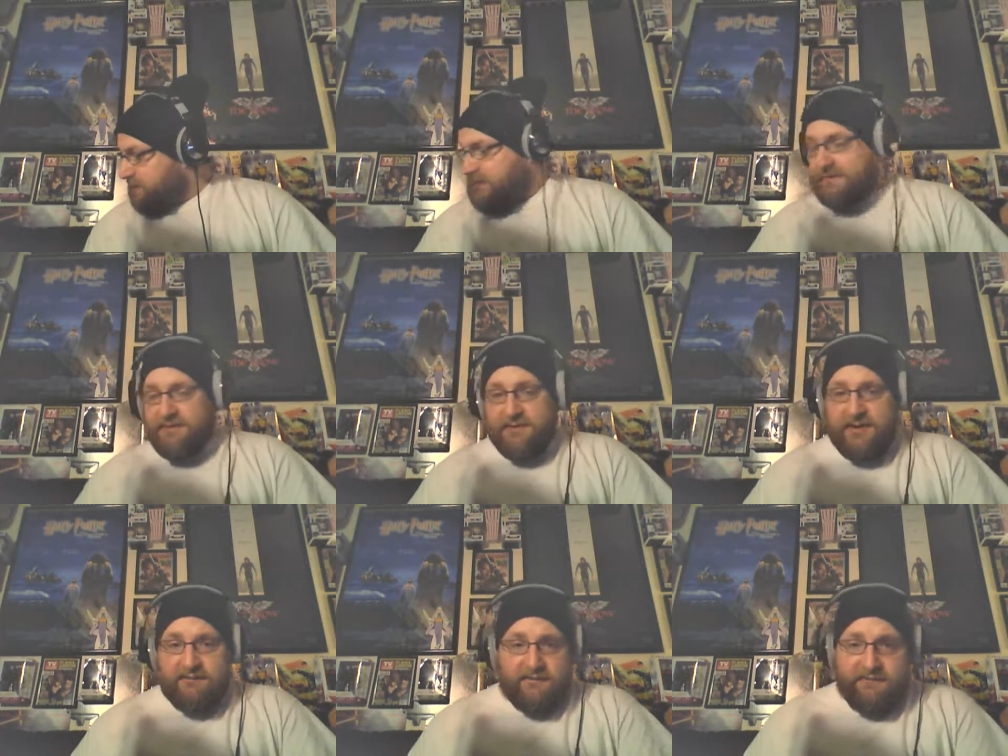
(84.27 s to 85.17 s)
never
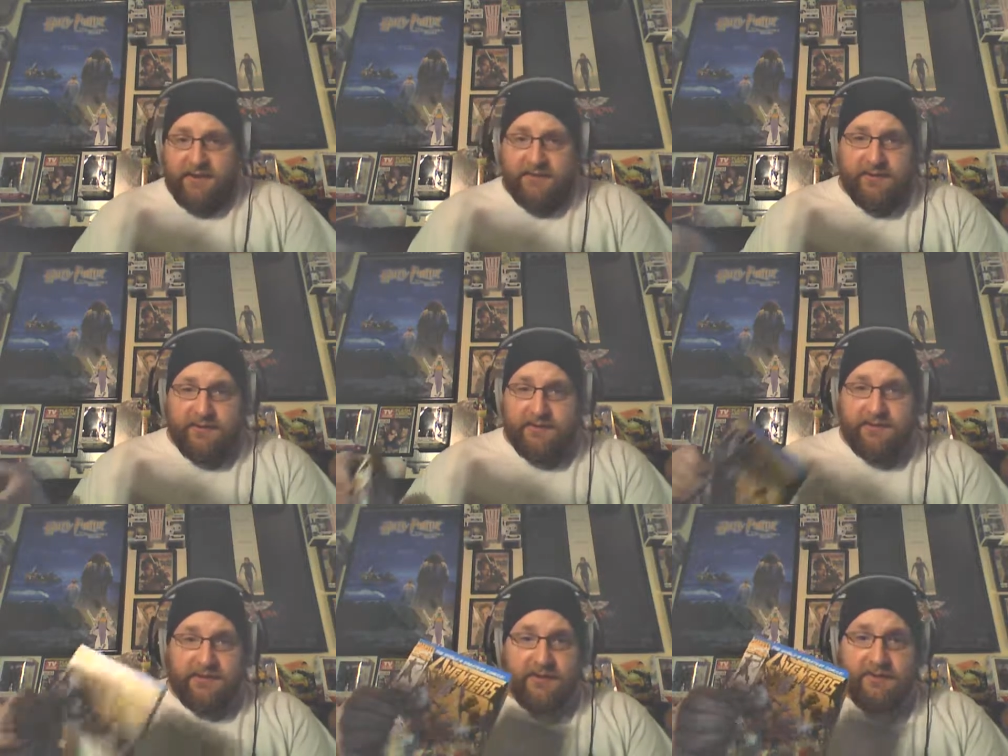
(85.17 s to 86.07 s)
never found
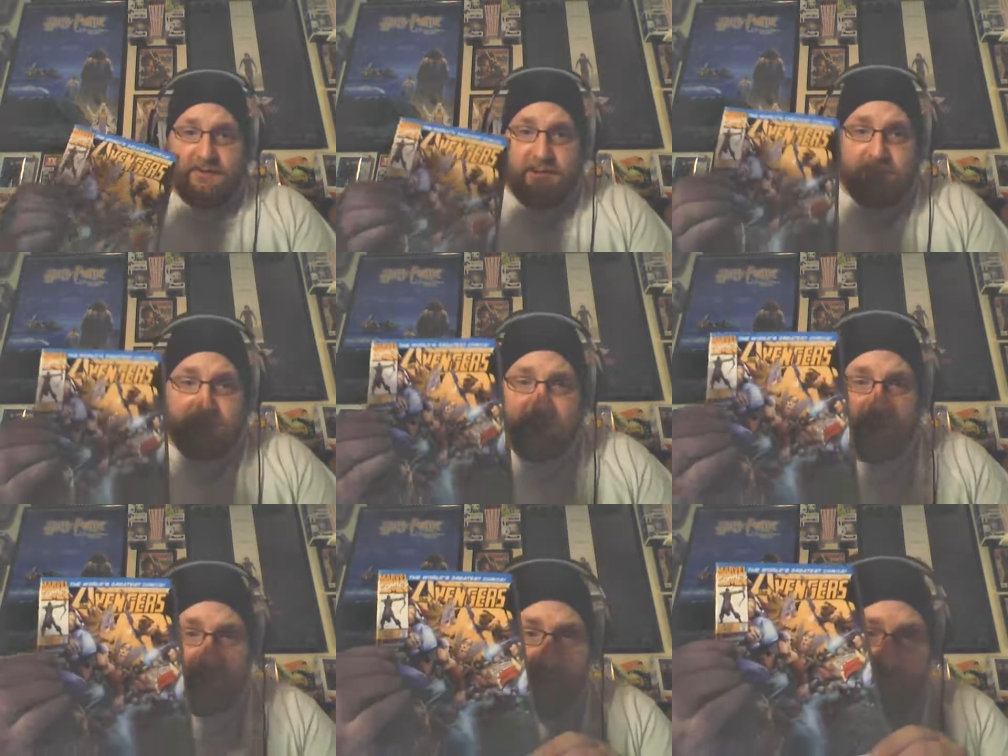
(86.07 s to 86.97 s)
anything going on with Thor.